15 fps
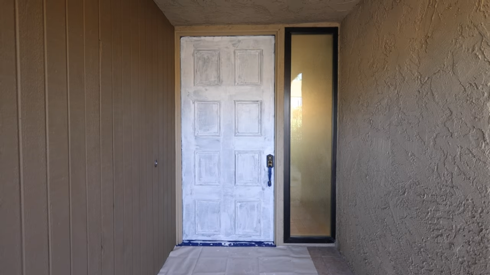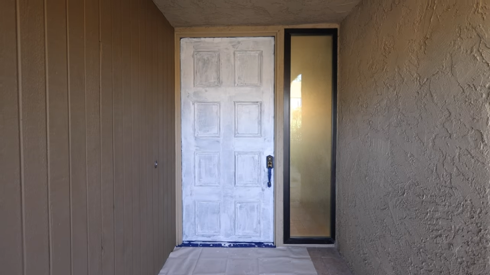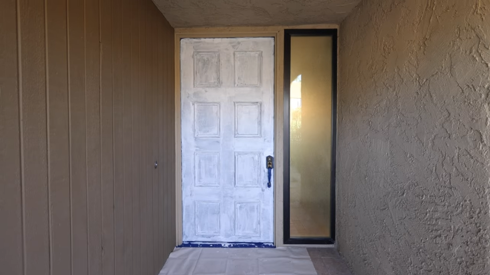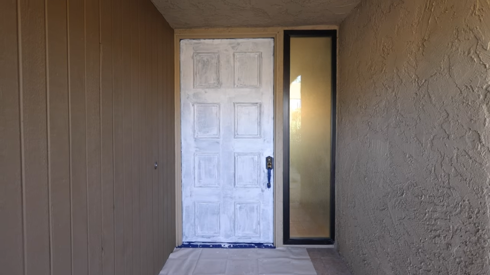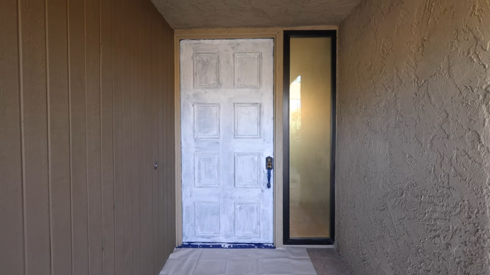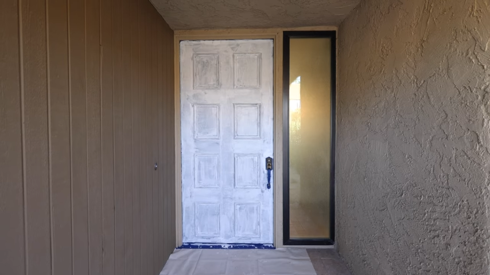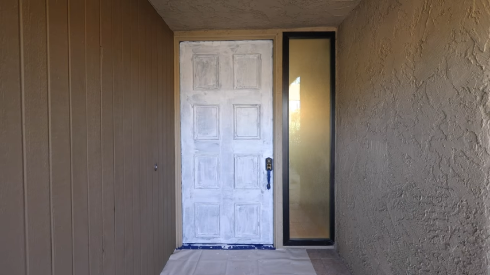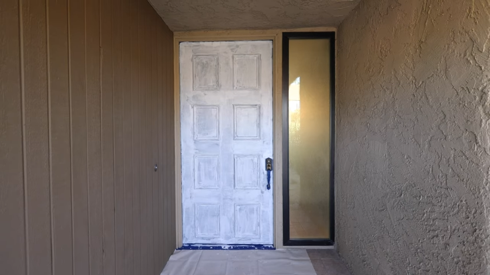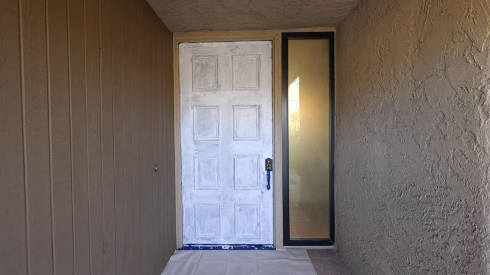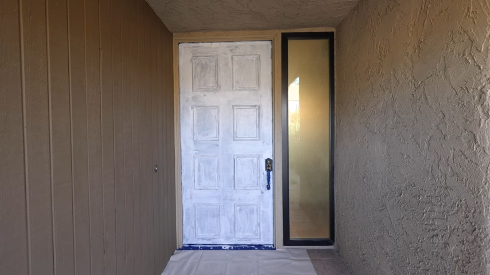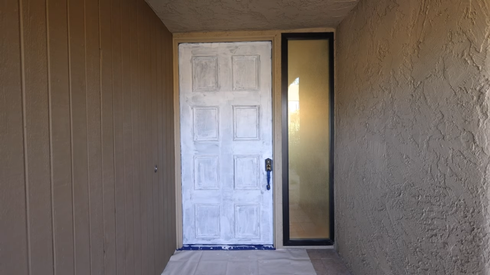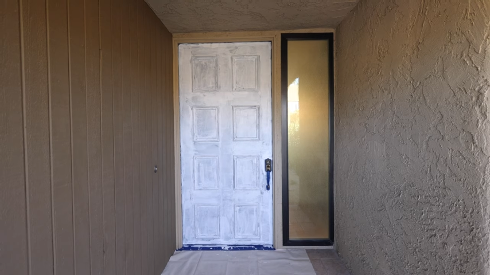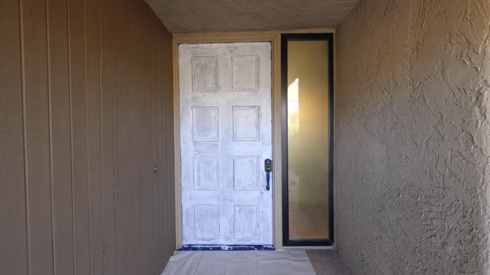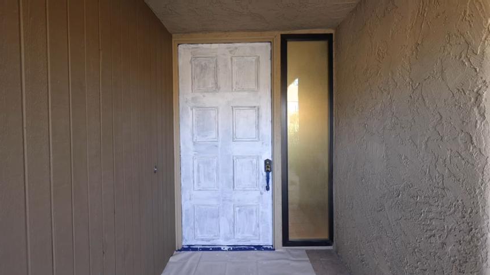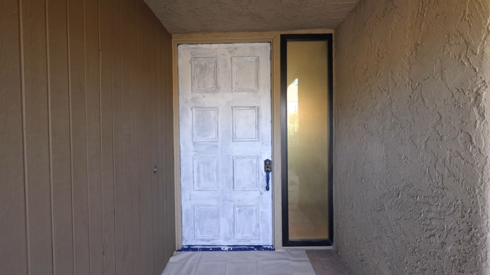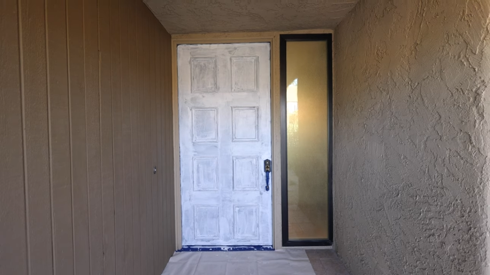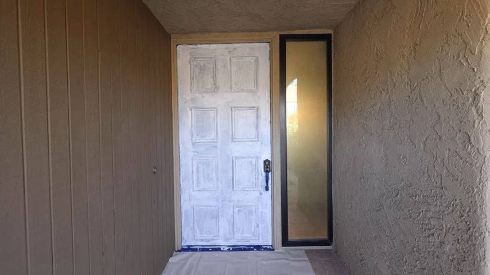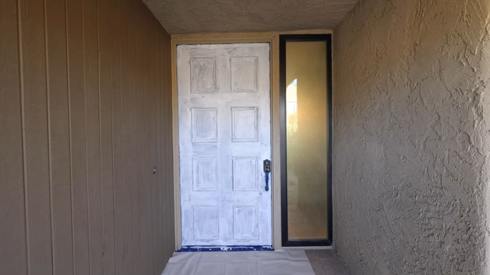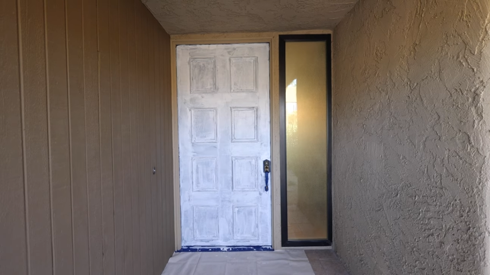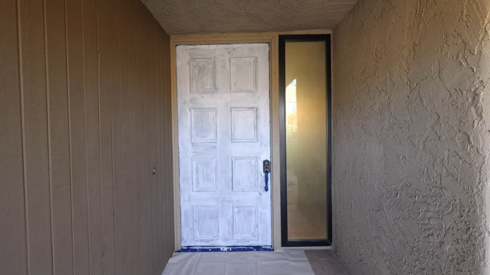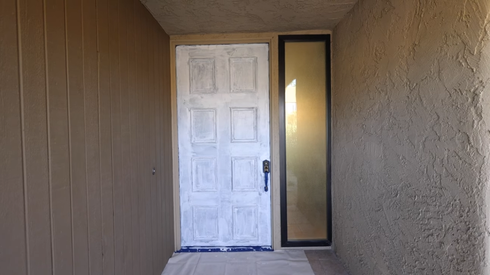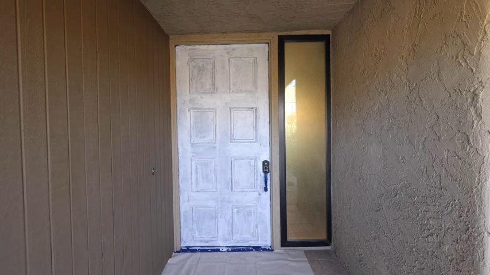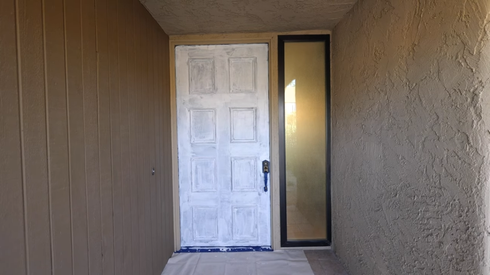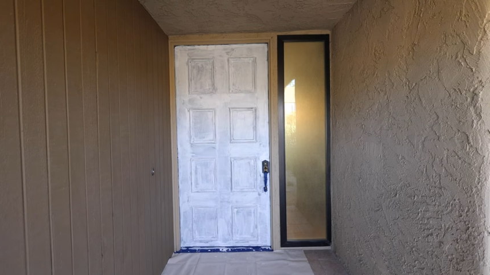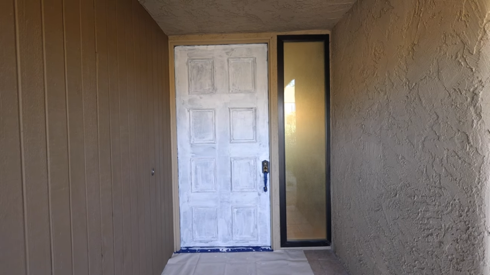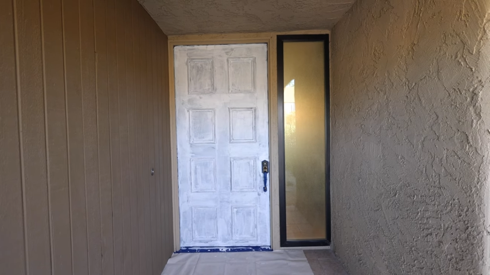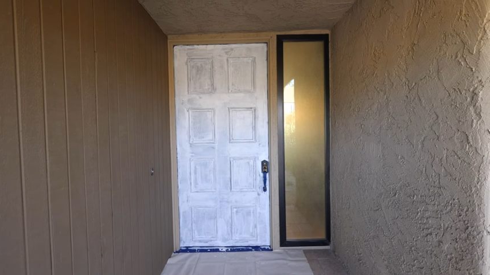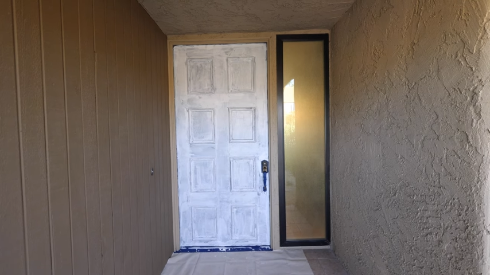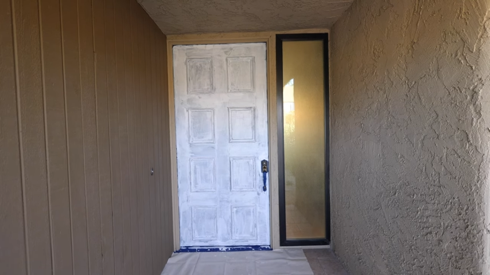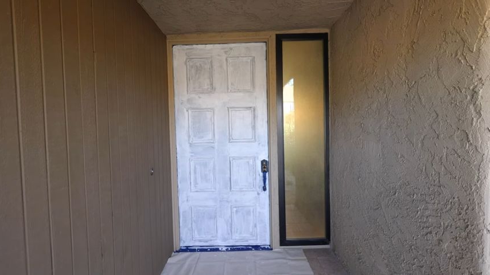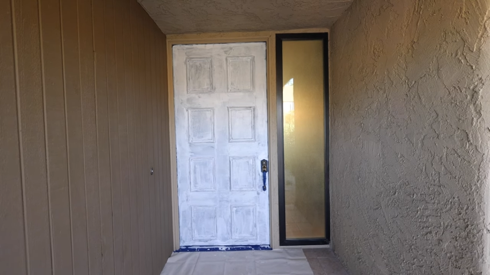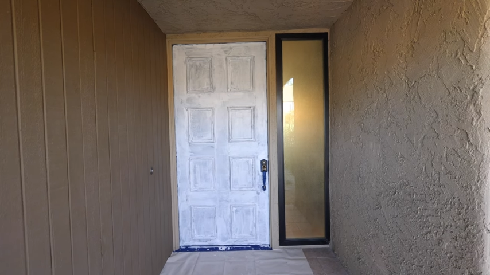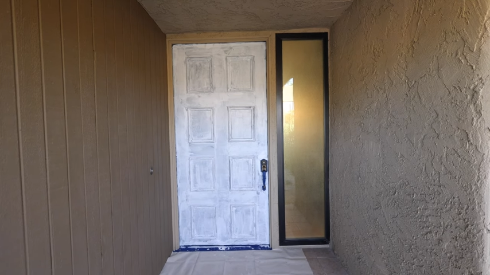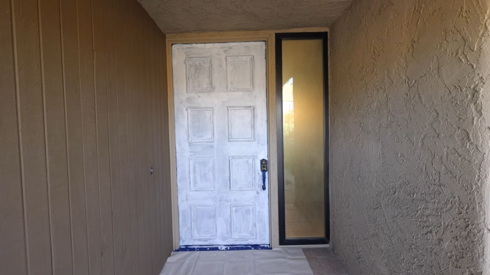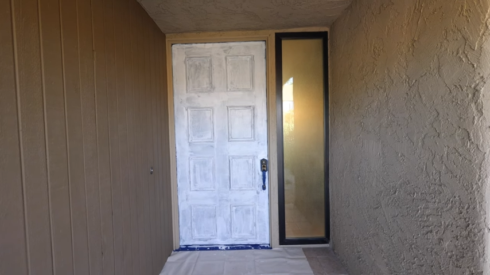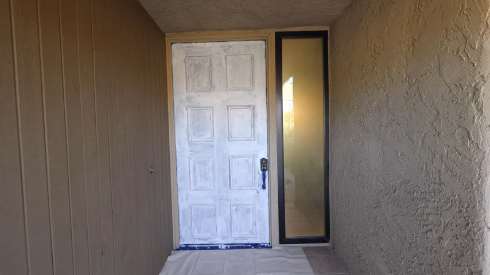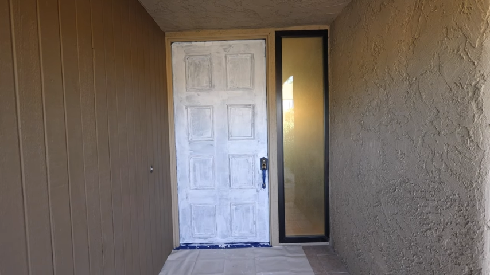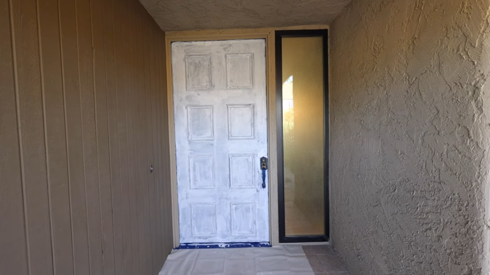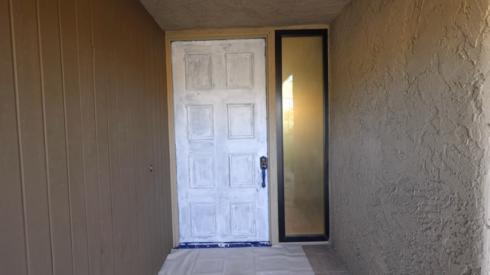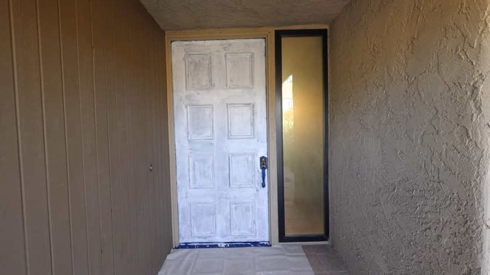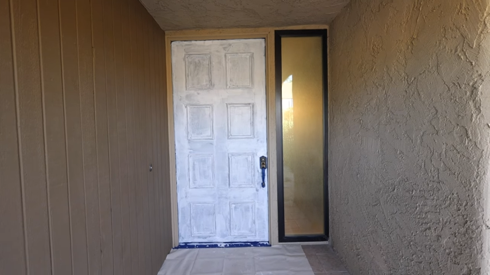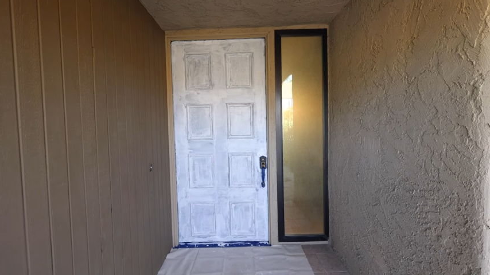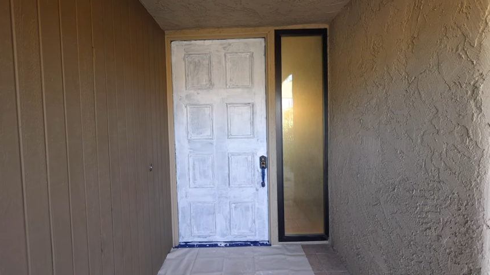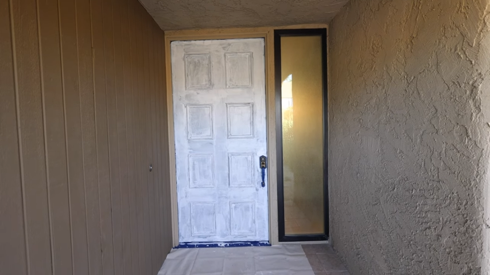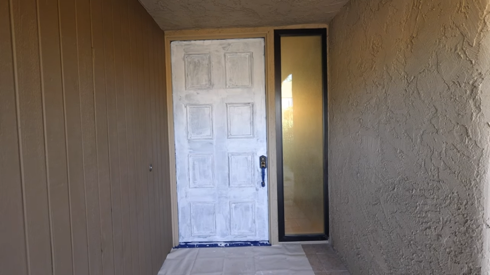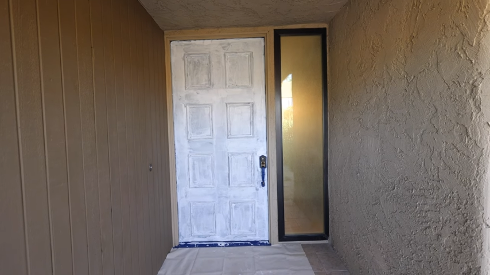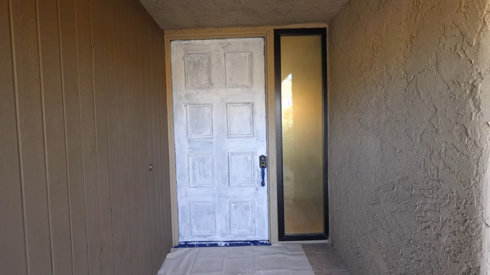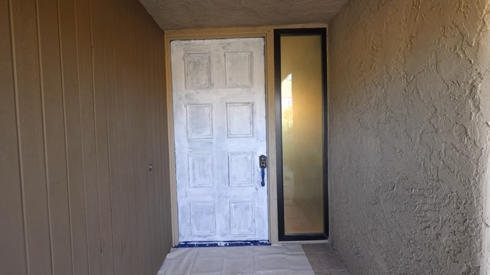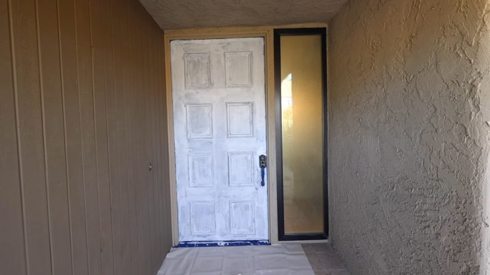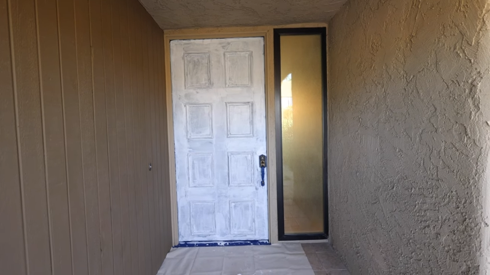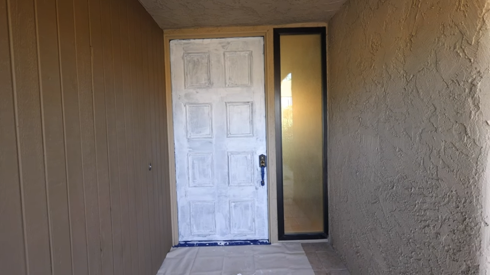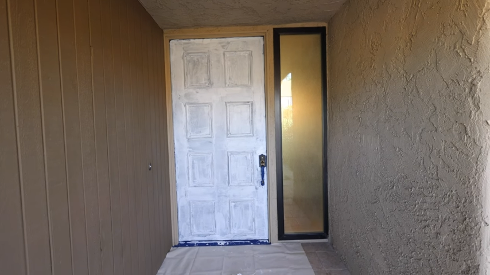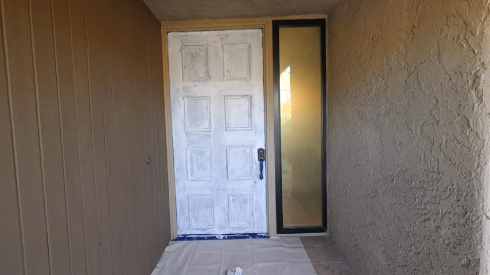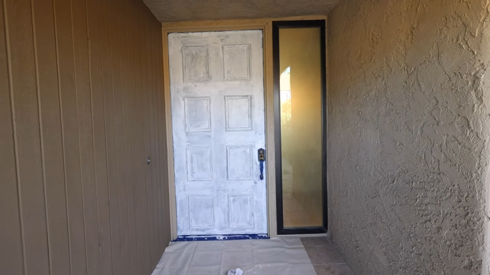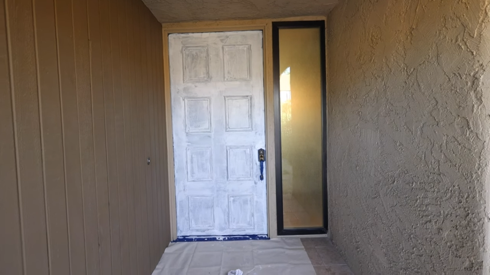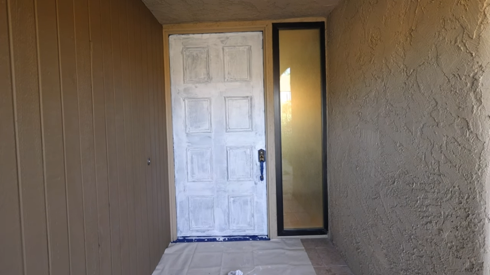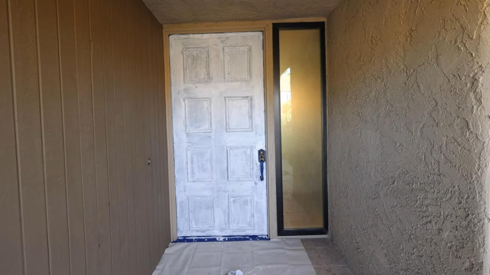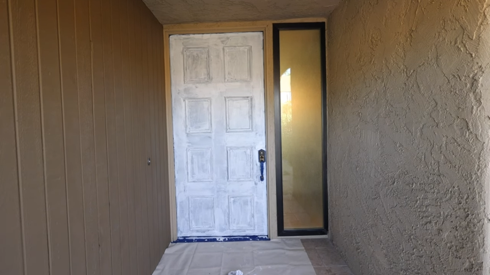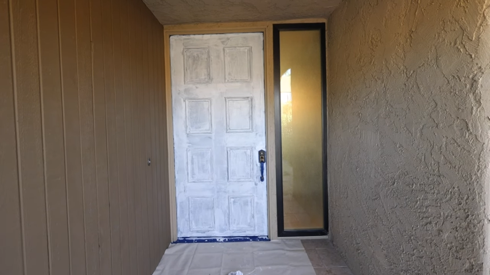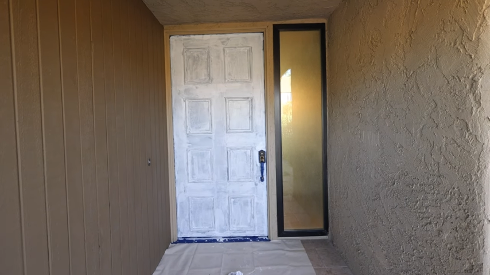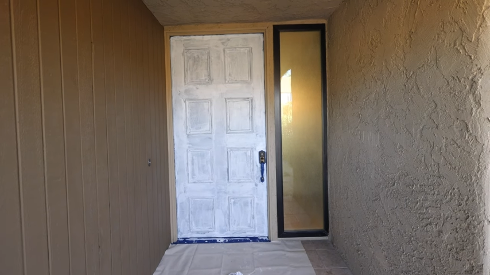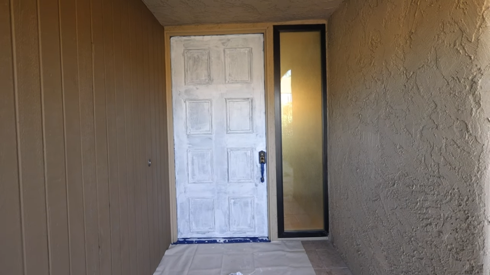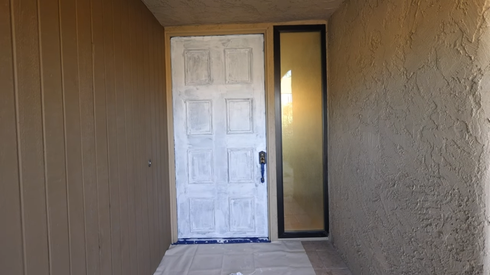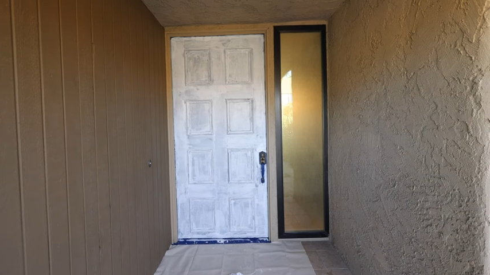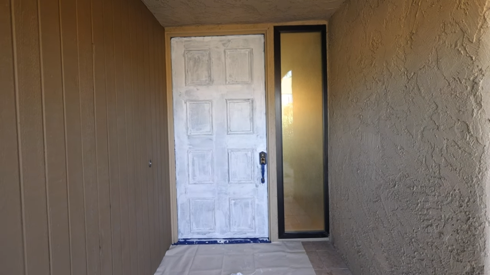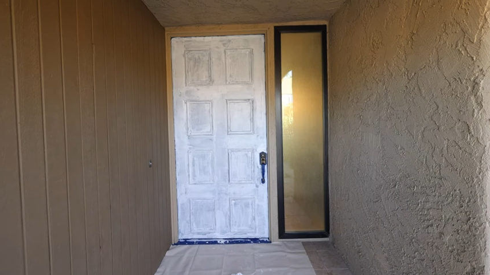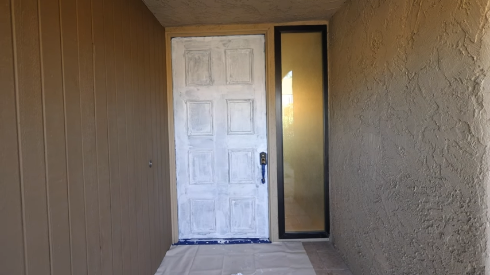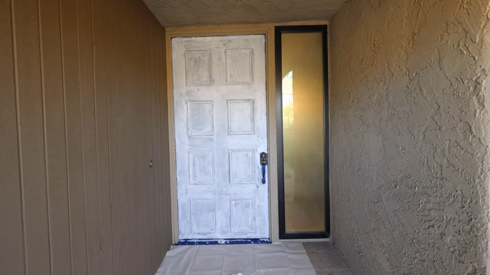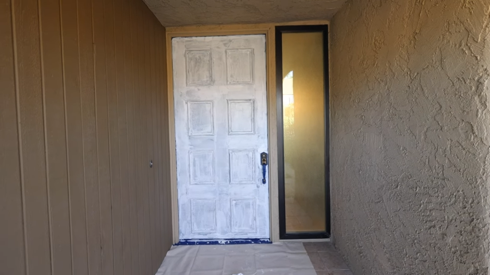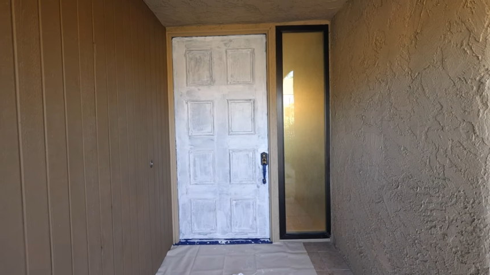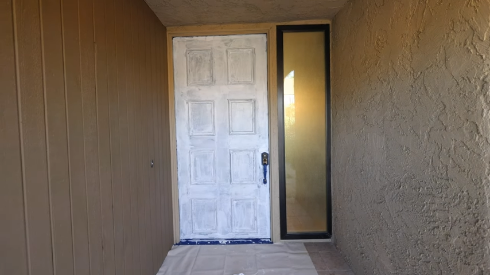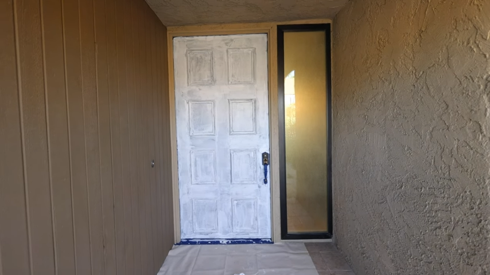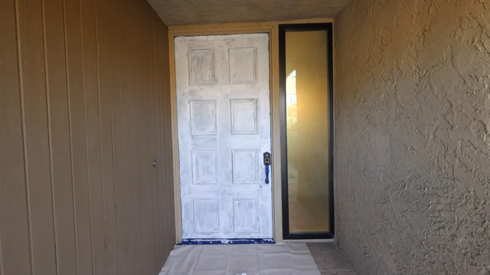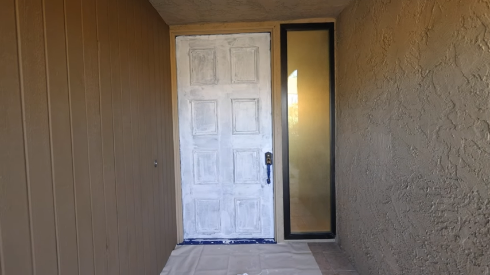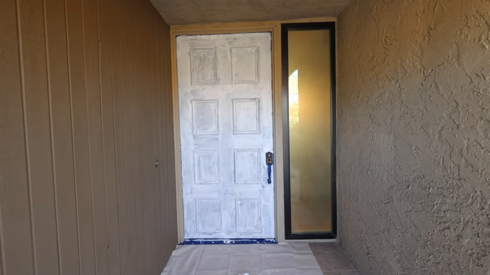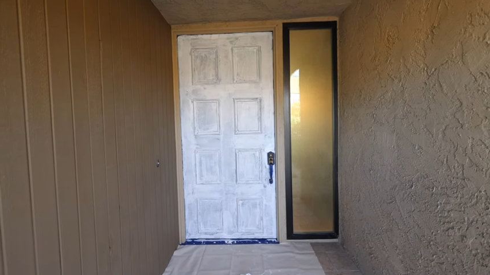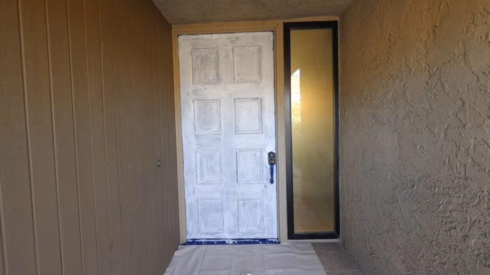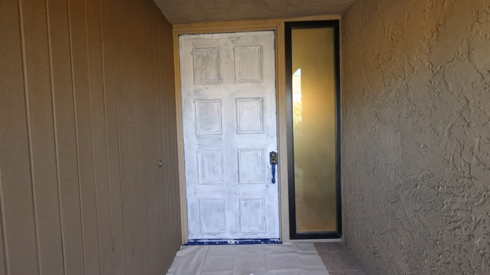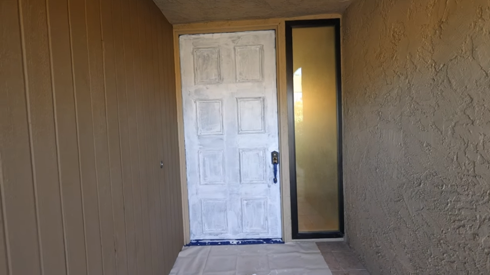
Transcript: (no speaker visible)